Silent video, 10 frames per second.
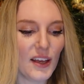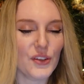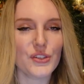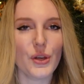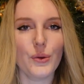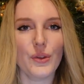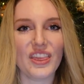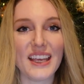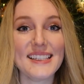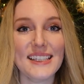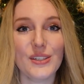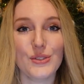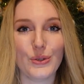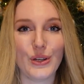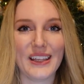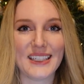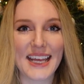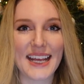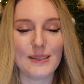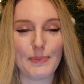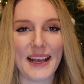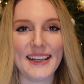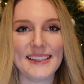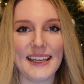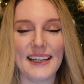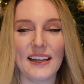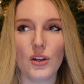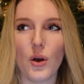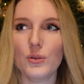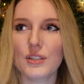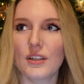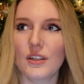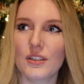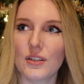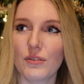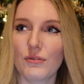So this is a story that takes place in an alternate